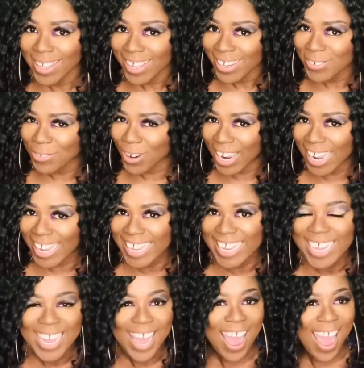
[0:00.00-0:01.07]
right?
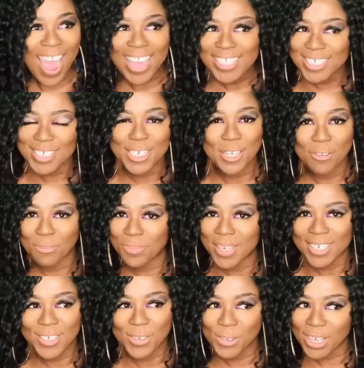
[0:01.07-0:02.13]
I shouldn't have been
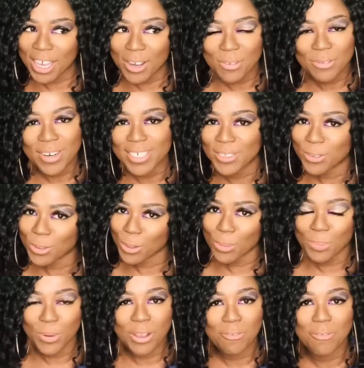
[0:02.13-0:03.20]
your girlfriend or your
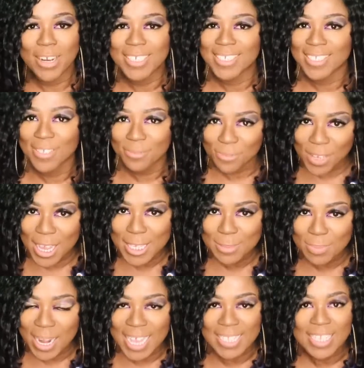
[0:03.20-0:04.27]
boyfriend in the first
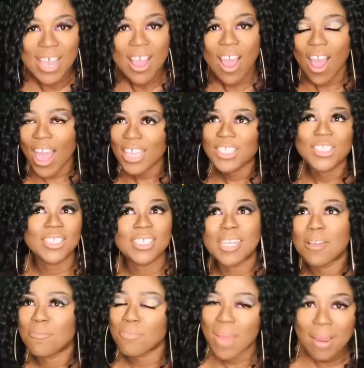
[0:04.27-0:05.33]
place. I shouldn't
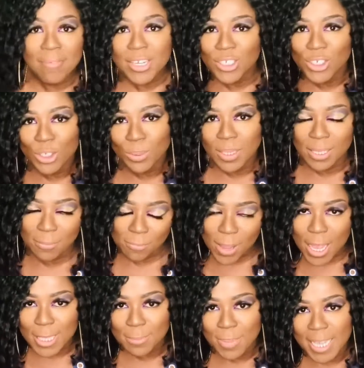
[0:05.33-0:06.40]
have married you in the
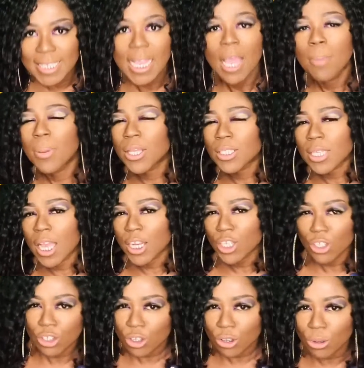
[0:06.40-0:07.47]
first place, because I
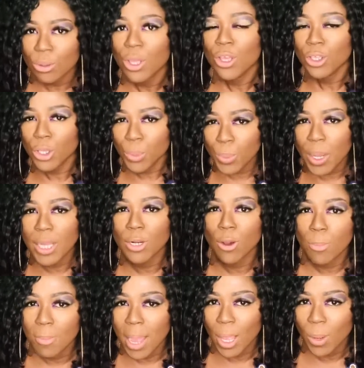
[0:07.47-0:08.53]
knew you weren't on my